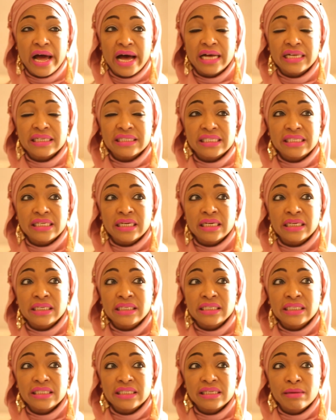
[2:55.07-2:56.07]
has
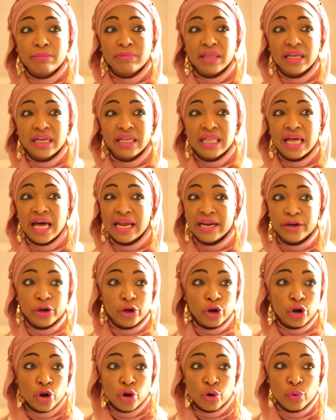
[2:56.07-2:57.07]
done something that
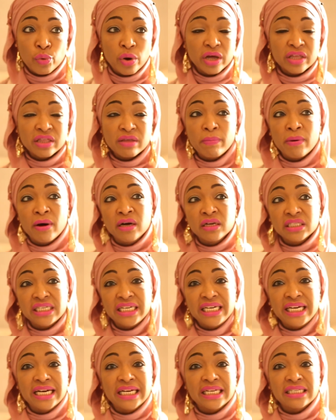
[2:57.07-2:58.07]
no other
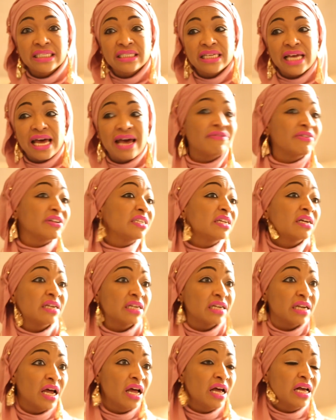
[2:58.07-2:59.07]
party has ever
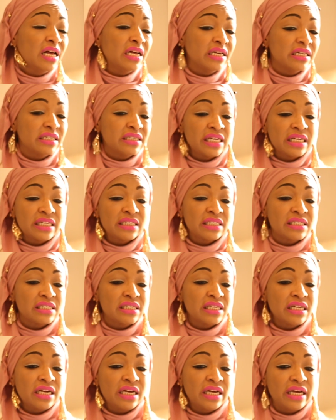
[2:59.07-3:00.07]
done since
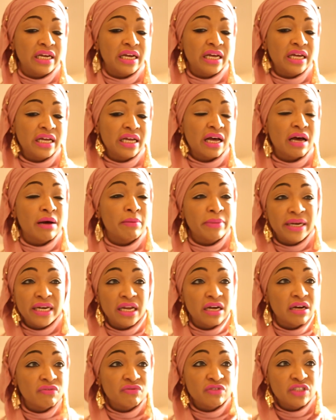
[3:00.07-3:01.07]
the coming of